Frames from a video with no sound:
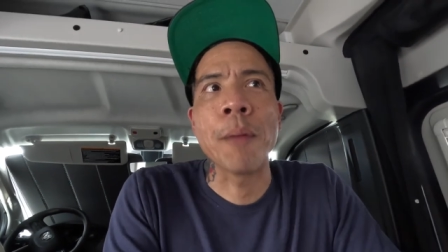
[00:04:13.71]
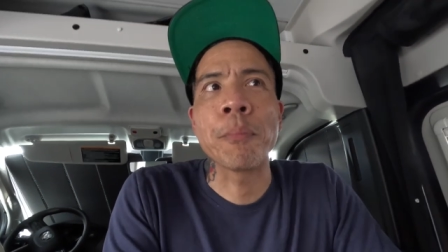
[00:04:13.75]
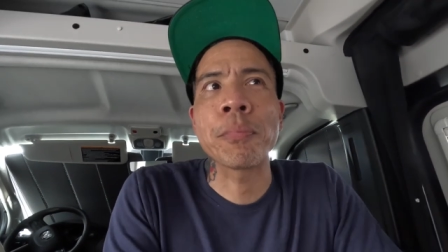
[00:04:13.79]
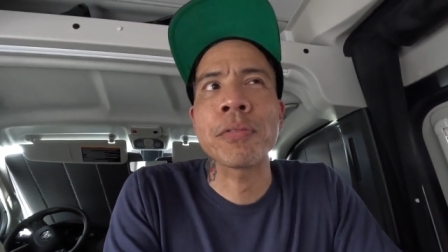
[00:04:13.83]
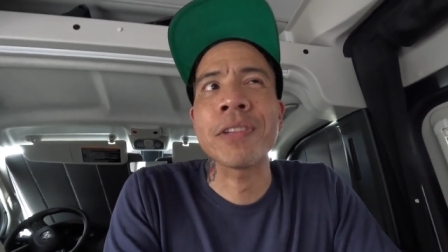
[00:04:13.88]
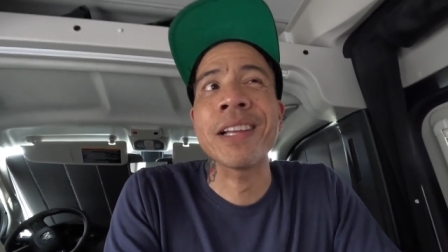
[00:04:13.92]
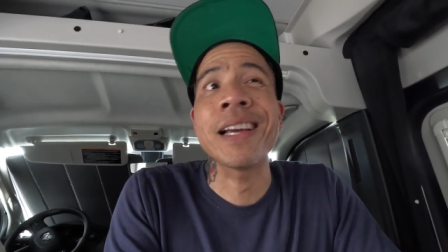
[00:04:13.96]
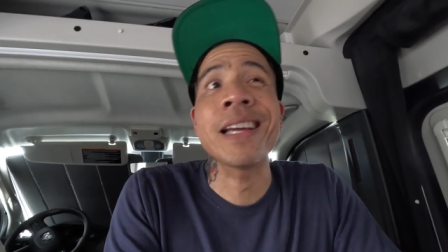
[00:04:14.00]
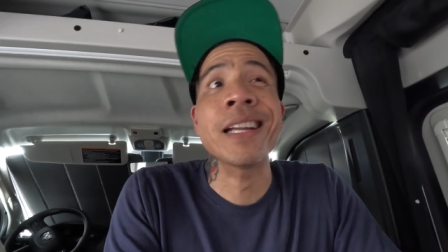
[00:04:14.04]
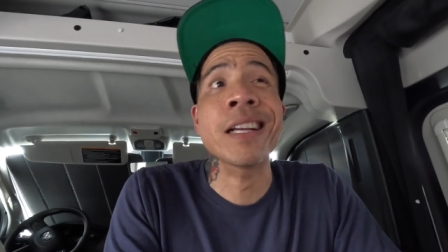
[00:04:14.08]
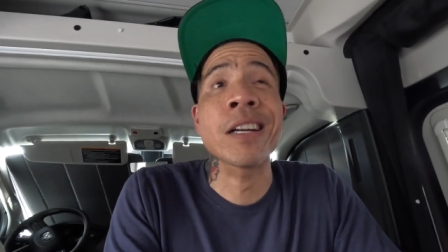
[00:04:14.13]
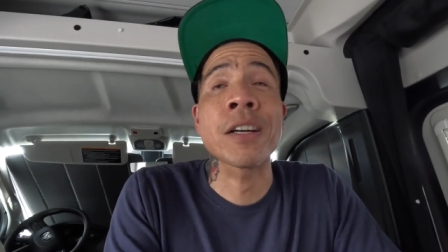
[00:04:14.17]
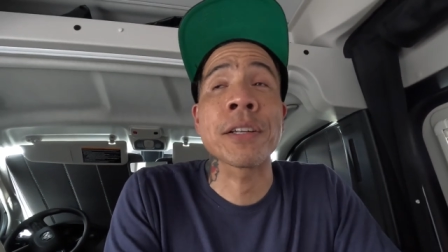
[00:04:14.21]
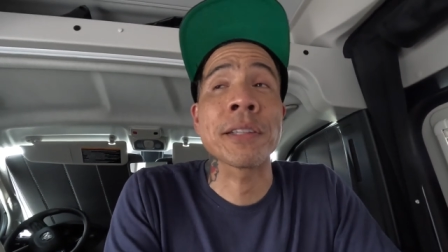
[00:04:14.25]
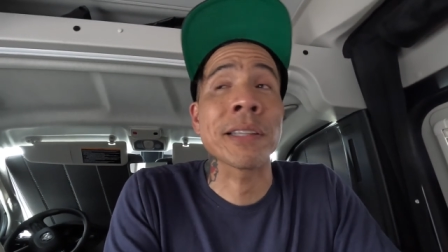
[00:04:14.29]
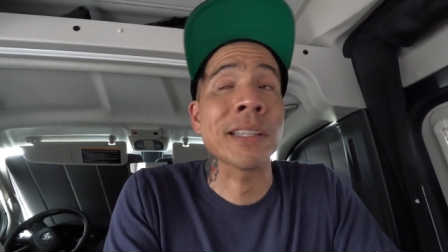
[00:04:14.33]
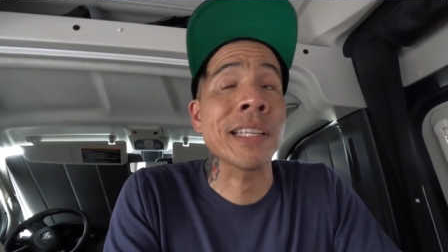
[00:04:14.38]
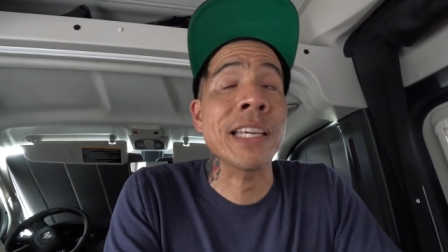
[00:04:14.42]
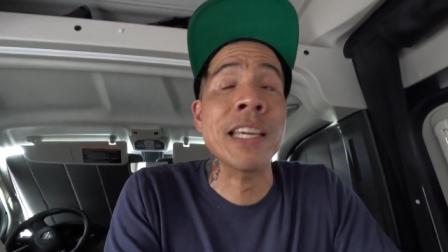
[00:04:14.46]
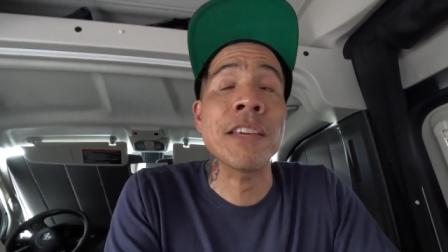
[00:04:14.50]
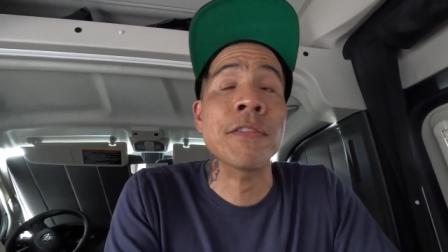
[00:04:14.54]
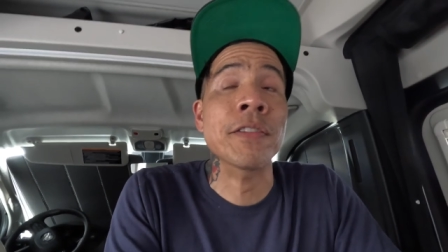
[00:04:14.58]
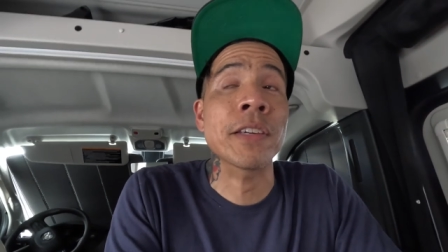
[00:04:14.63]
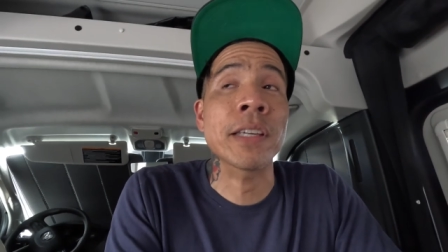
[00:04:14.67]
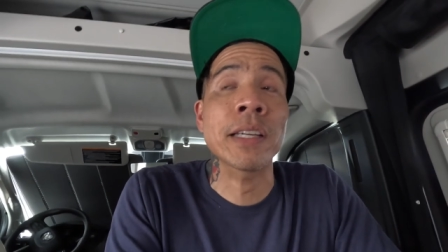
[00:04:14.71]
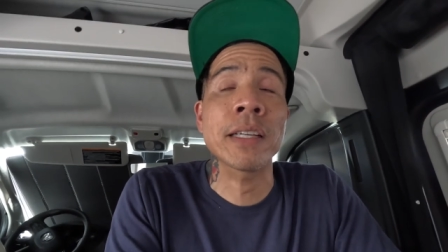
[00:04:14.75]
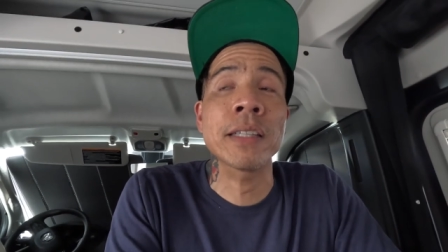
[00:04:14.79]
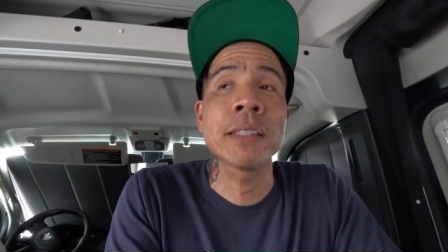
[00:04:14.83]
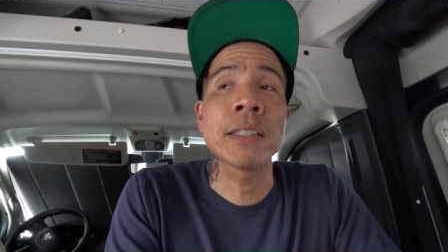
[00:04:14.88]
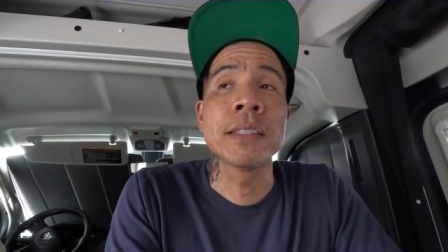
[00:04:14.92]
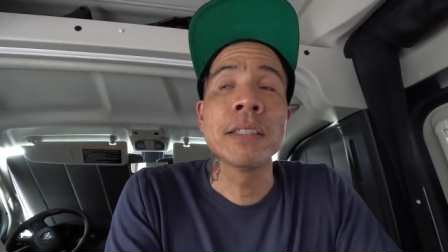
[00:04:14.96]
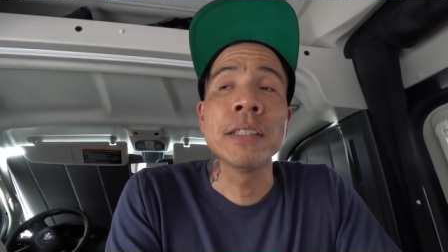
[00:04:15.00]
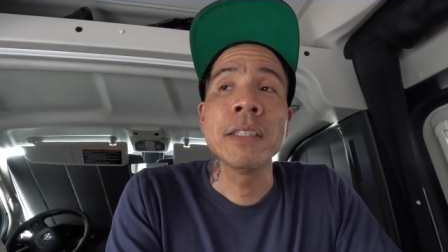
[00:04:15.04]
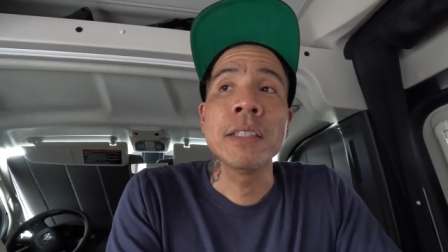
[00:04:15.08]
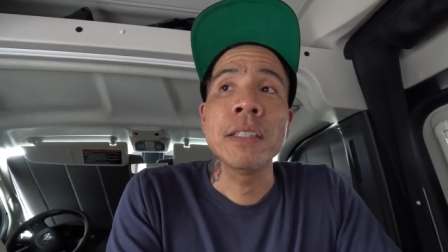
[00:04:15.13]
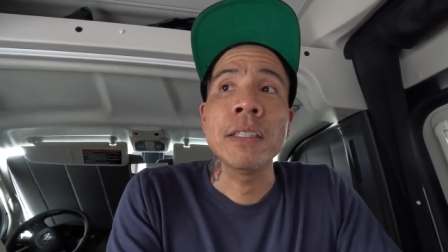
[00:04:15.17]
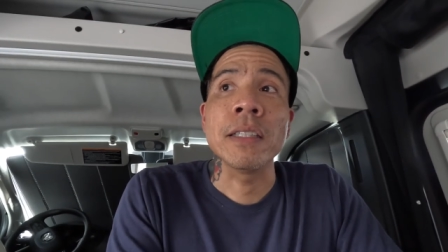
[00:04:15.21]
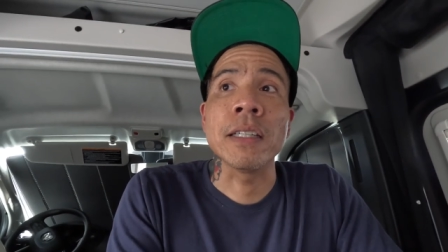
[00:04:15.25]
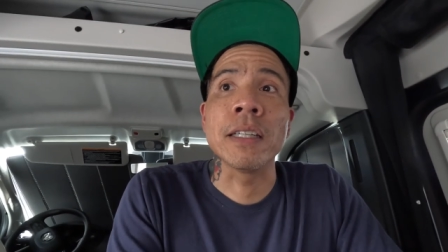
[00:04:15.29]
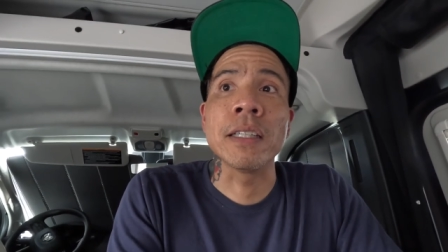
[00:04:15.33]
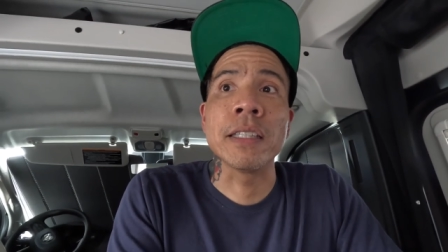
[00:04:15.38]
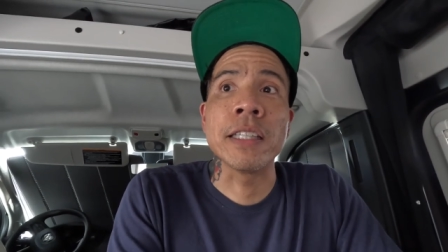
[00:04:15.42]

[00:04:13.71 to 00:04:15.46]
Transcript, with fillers: I'm planning on leaving uh,